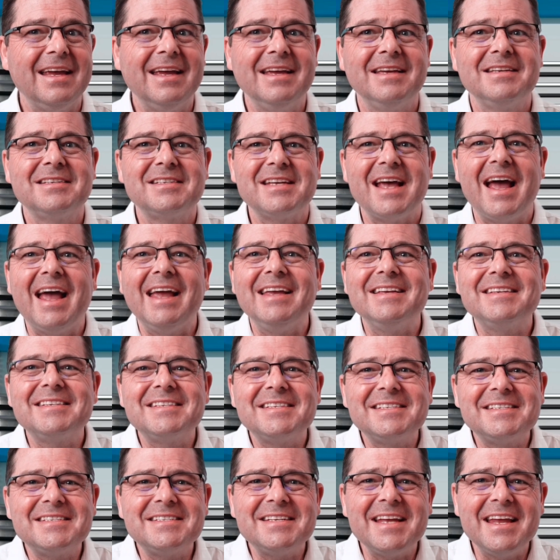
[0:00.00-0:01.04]
is a
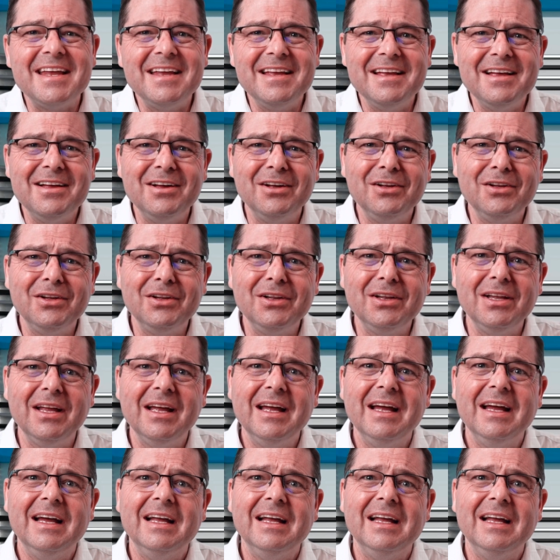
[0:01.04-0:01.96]
single